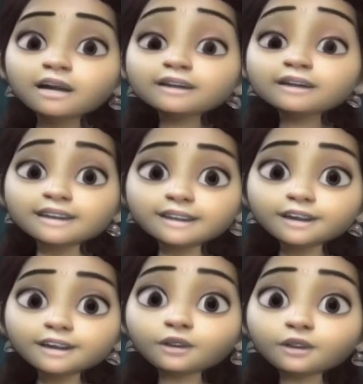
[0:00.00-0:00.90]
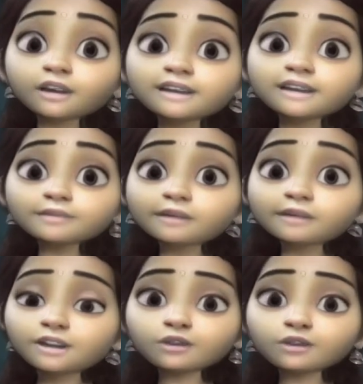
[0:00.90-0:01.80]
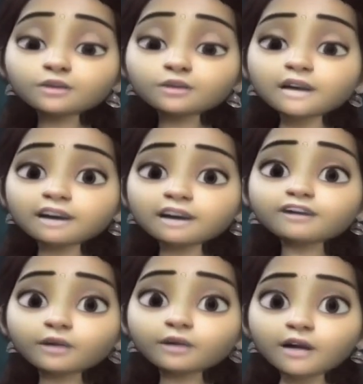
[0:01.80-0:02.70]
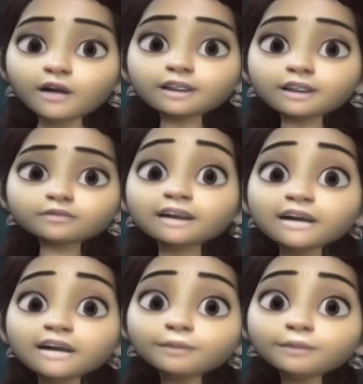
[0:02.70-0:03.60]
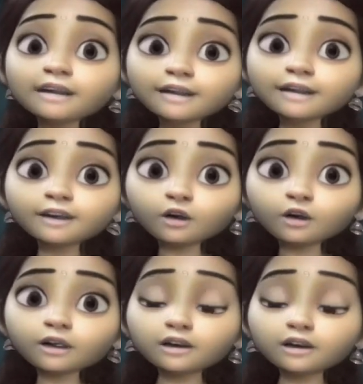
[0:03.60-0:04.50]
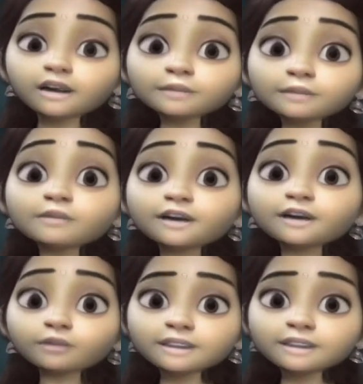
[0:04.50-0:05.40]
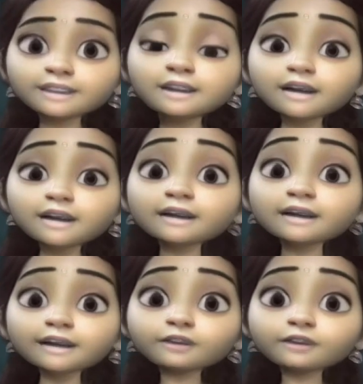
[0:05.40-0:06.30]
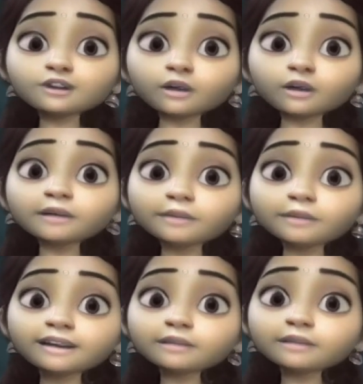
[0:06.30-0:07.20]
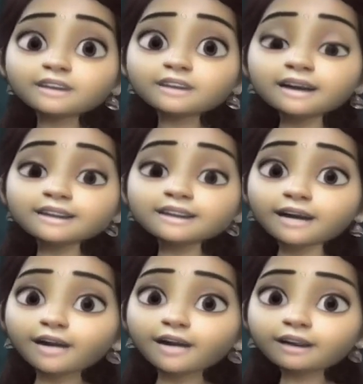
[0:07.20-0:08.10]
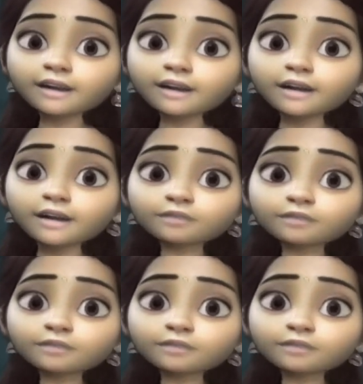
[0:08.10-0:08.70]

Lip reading: Tested Tutor is the best YouTube channel for QUANT. Keep an error log. Remember your mistakes and try to stop repeating the mistakes again and again.